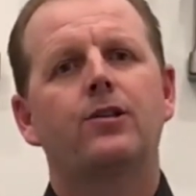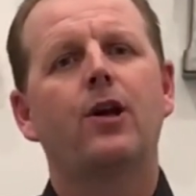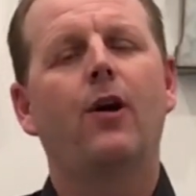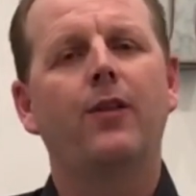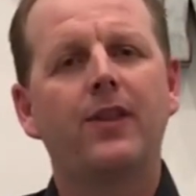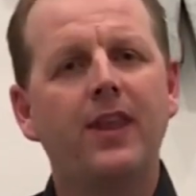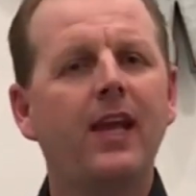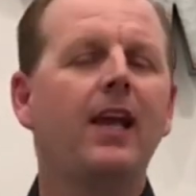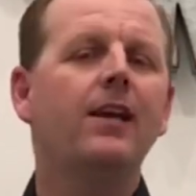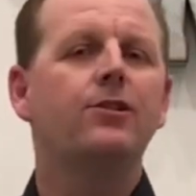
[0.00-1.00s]
So the
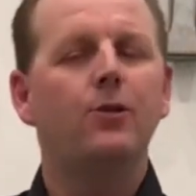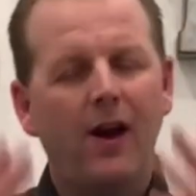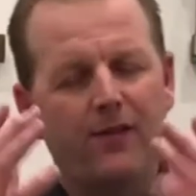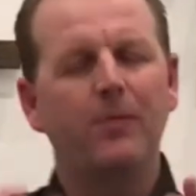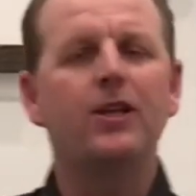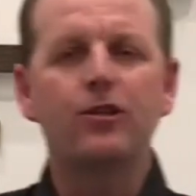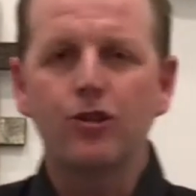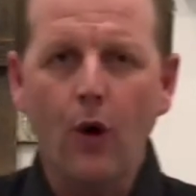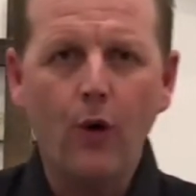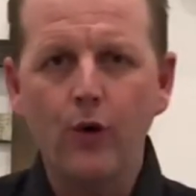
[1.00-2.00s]
thing is, you have to be
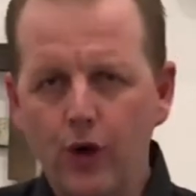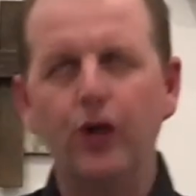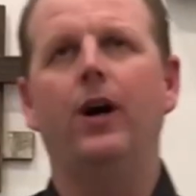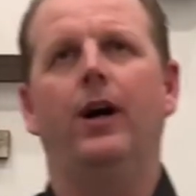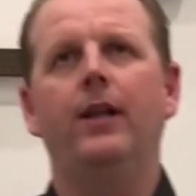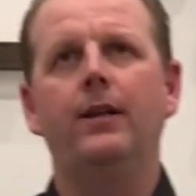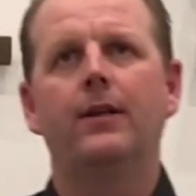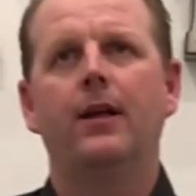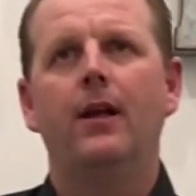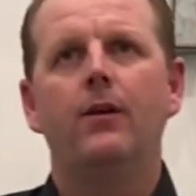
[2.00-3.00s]
so good.
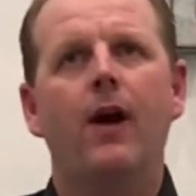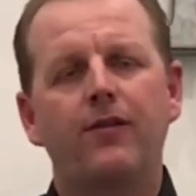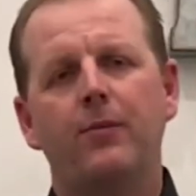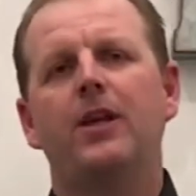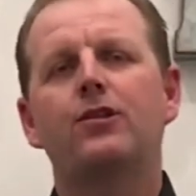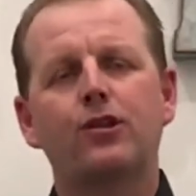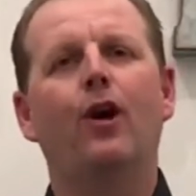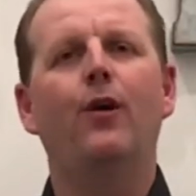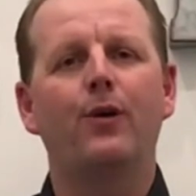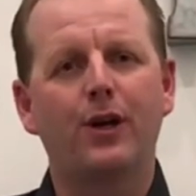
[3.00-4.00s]
You have to be
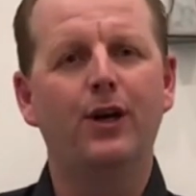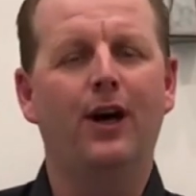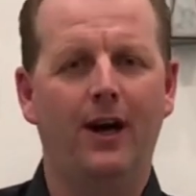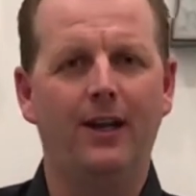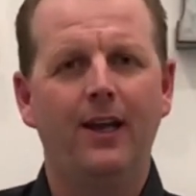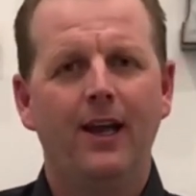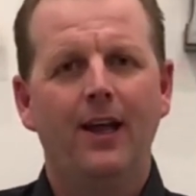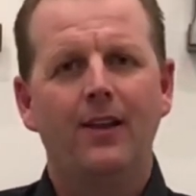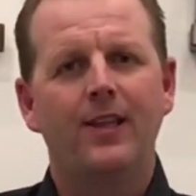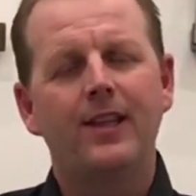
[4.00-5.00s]
so good
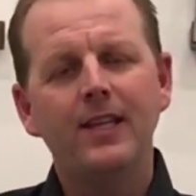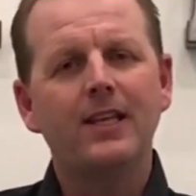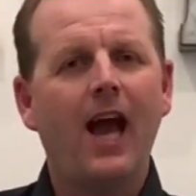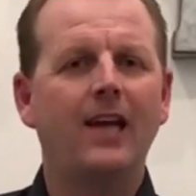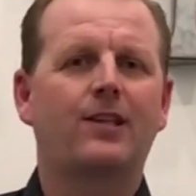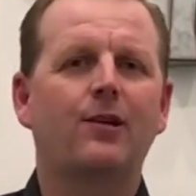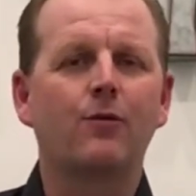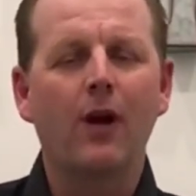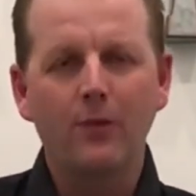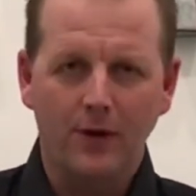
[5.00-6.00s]
that these guys
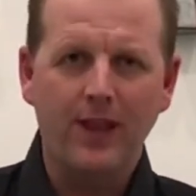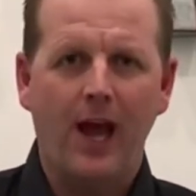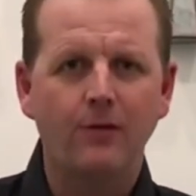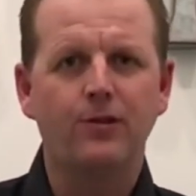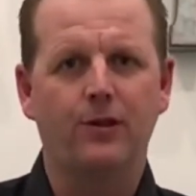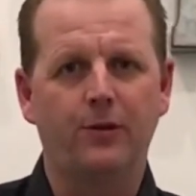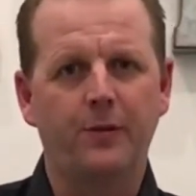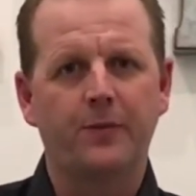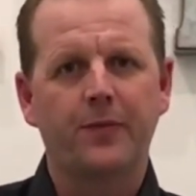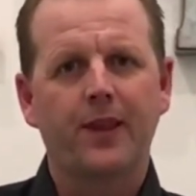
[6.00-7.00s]
can run without
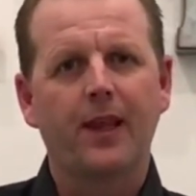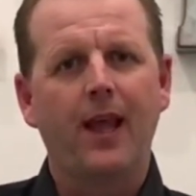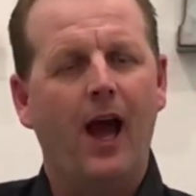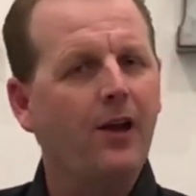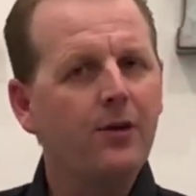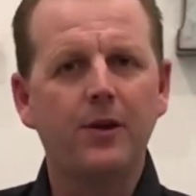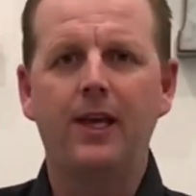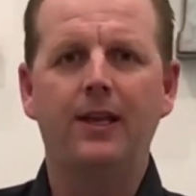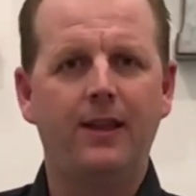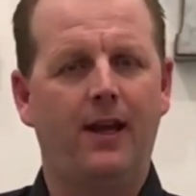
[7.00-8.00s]
you. How do you
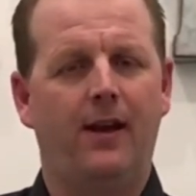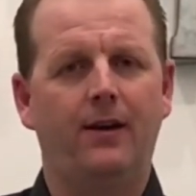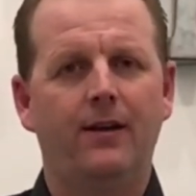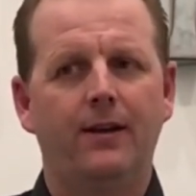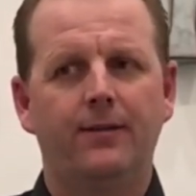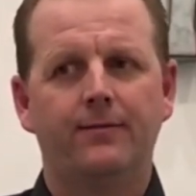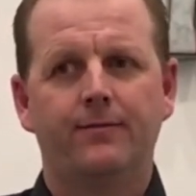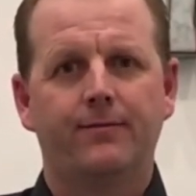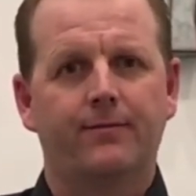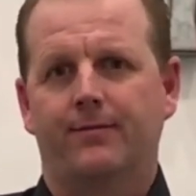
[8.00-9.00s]
get there?
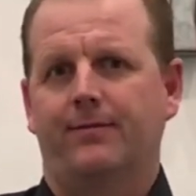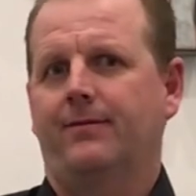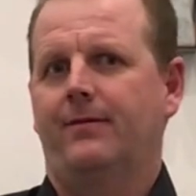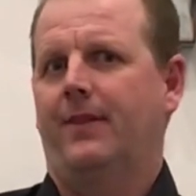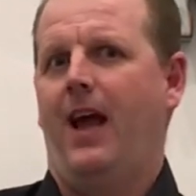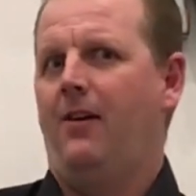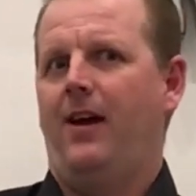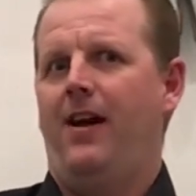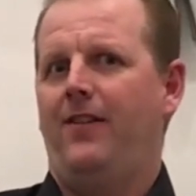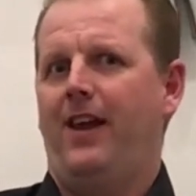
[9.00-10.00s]
I
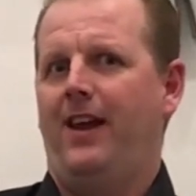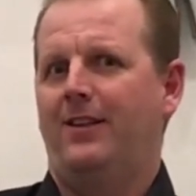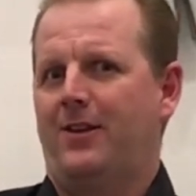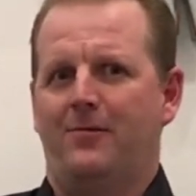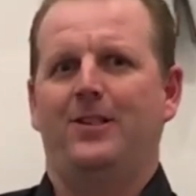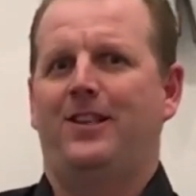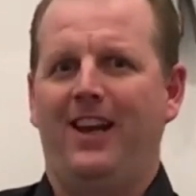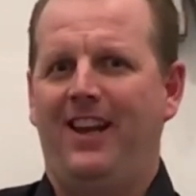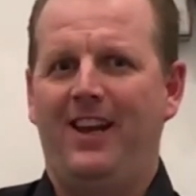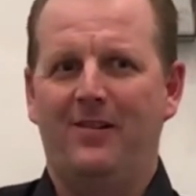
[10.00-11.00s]
don't have that answer. I wished
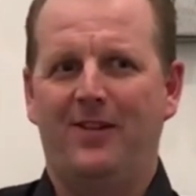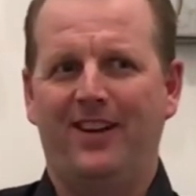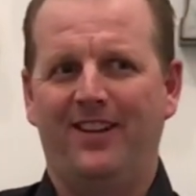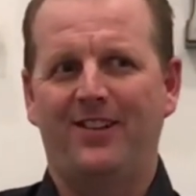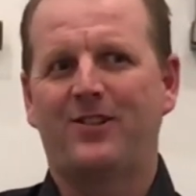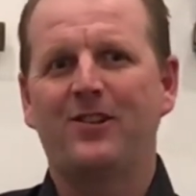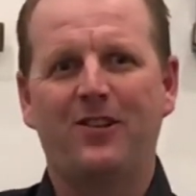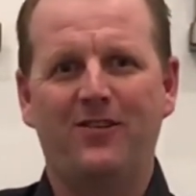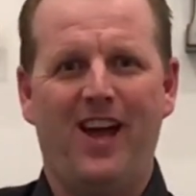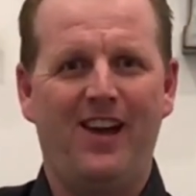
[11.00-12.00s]
I did. But the truth
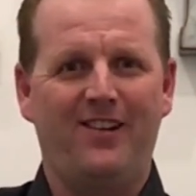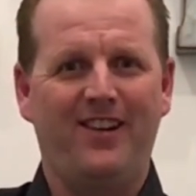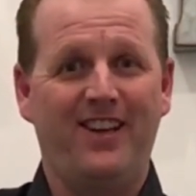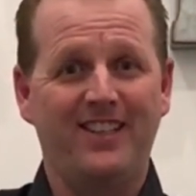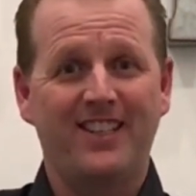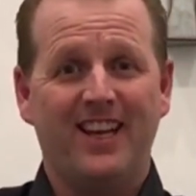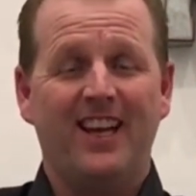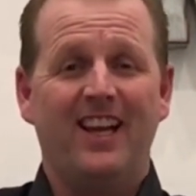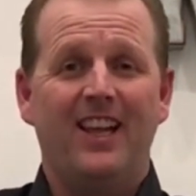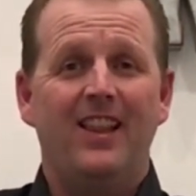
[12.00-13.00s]
of the matter is,
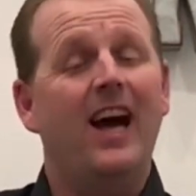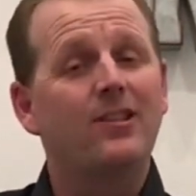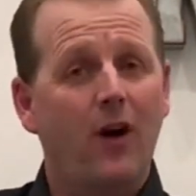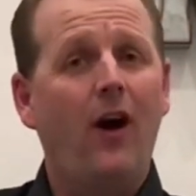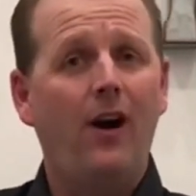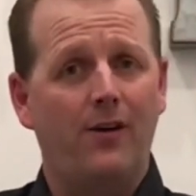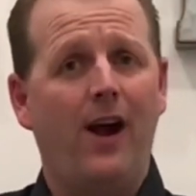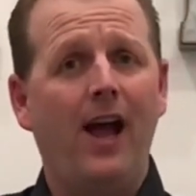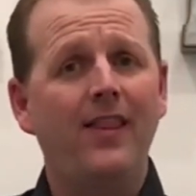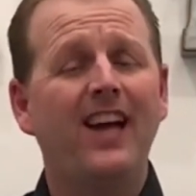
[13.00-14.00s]
that's hard, right?